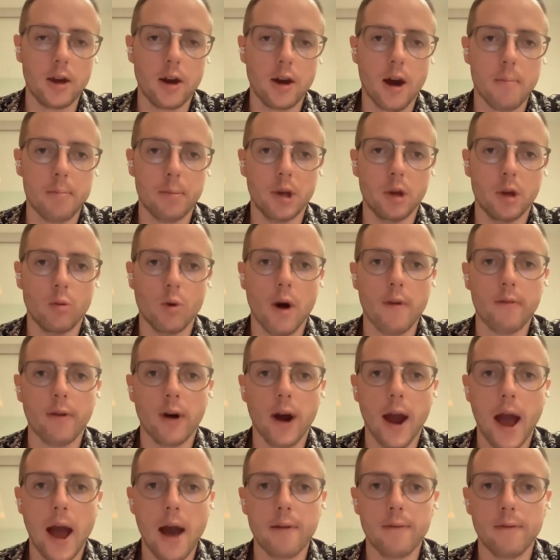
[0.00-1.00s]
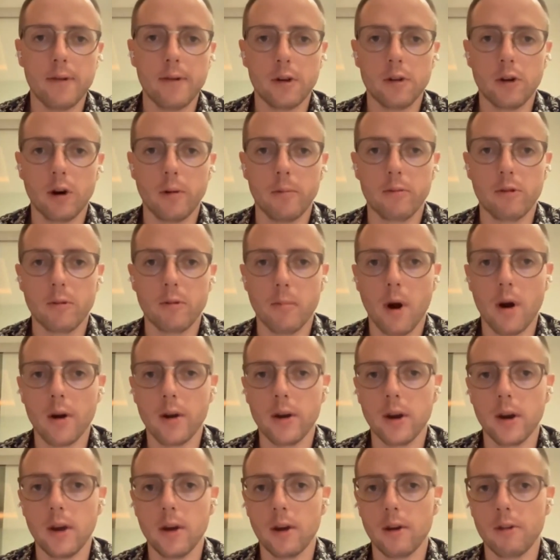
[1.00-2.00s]
company will ever have in terms of
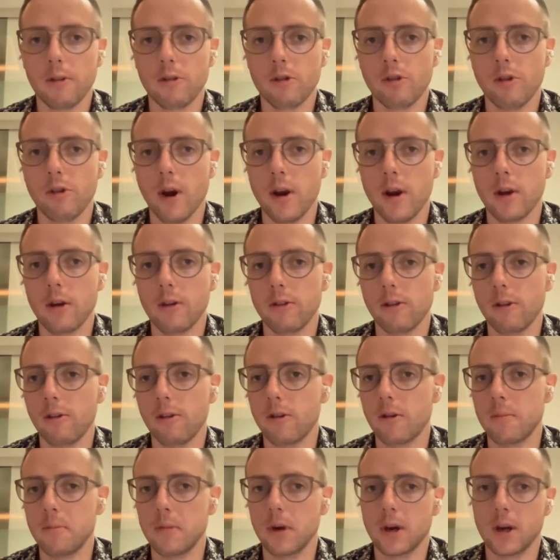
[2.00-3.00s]
marketing is creating a system